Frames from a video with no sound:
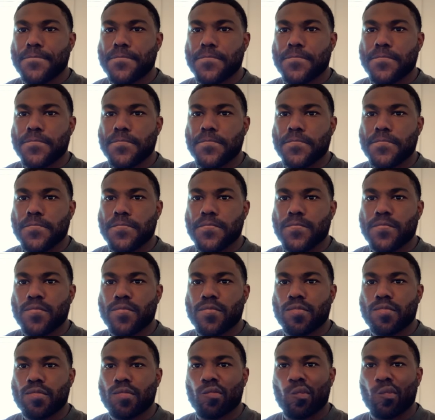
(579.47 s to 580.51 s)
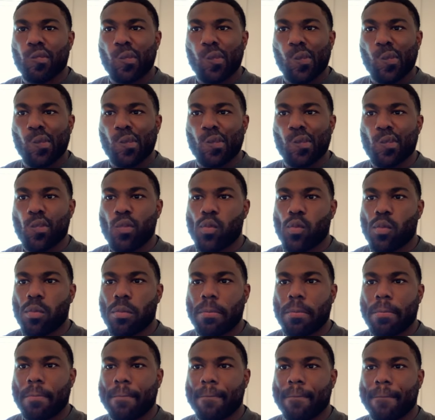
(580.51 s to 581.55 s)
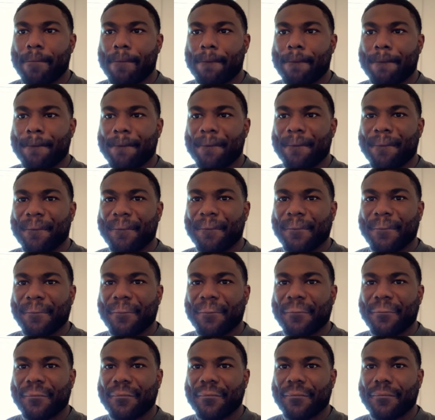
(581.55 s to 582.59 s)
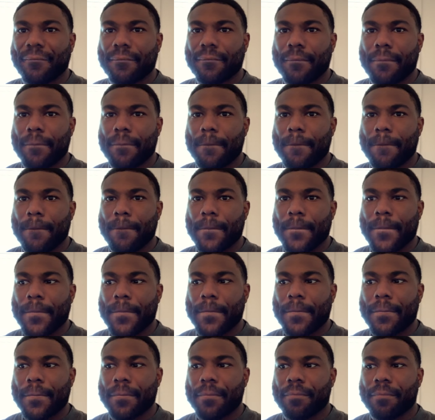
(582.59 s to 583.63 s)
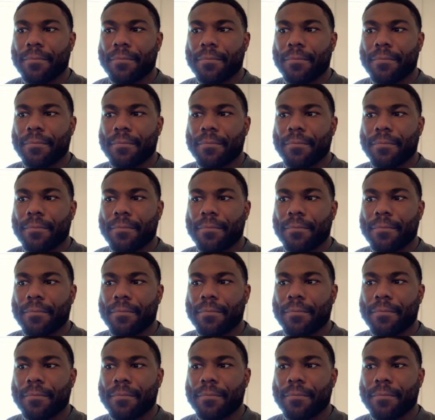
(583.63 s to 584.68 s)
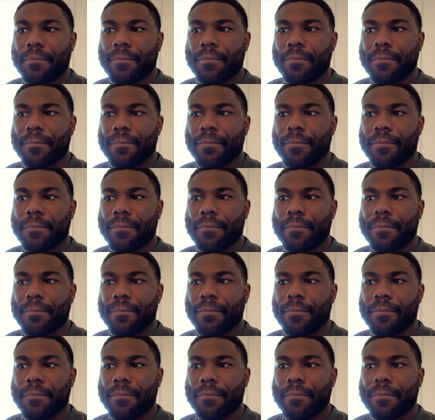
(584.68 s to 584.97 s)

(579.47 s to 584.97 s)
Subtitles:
(silent)